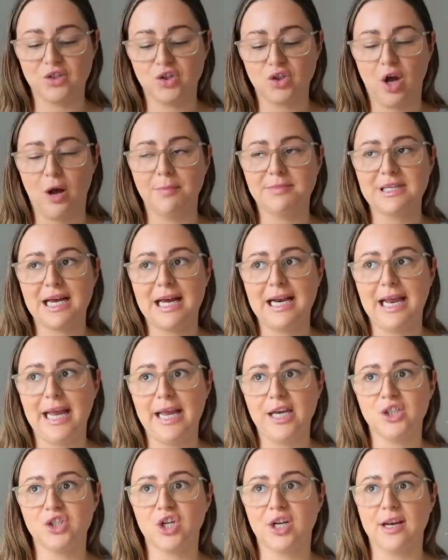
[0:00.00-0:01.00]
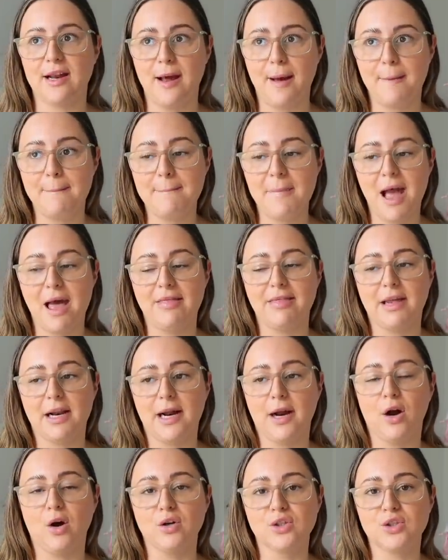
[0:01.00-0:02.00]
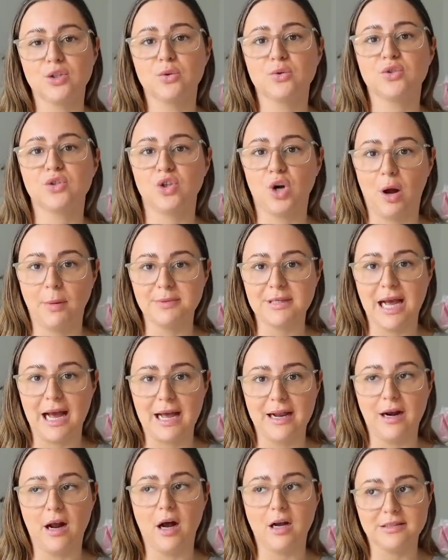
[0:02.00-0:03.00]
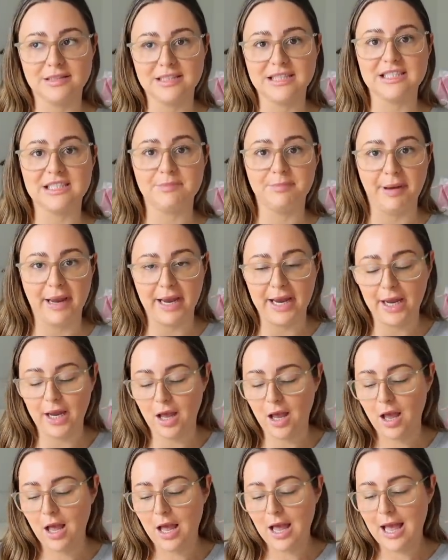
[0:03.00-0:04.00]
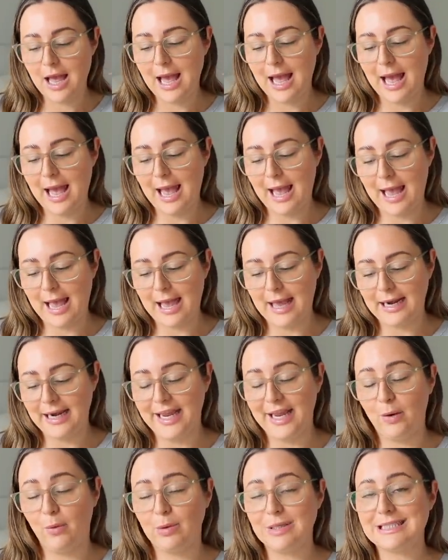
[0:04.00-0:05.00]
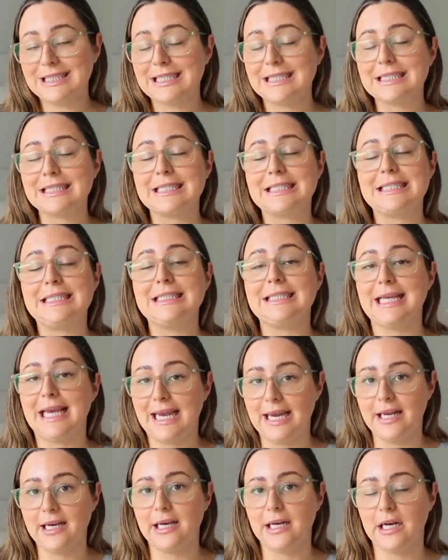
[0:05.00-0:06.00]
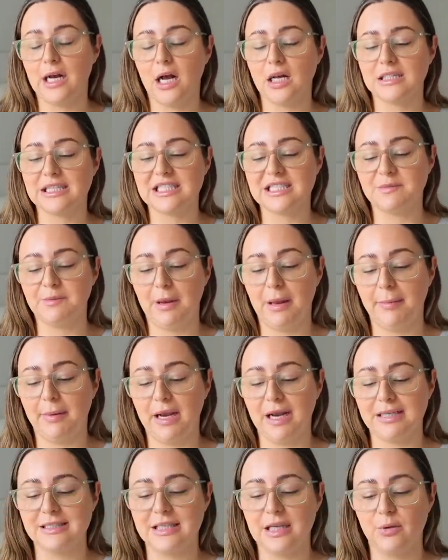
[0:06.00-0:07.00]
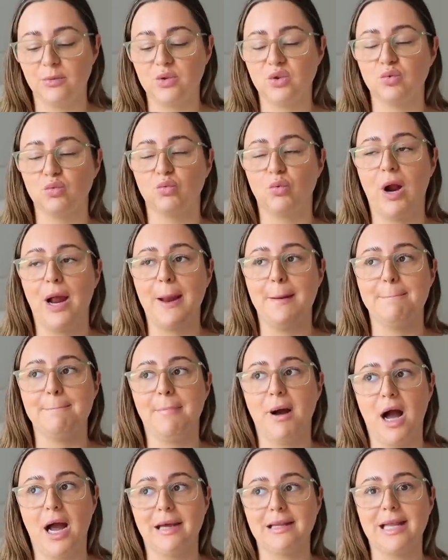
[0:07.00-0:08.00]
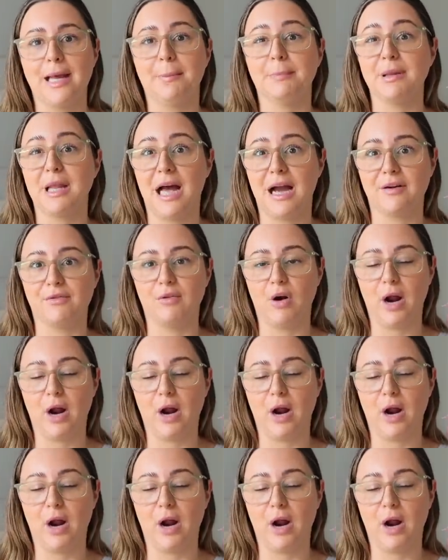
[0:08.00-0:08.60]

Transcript: stopped at H&M and then I also stopped at Hudson's Bay and it was insane in Hudson's Bay because it was right by like Black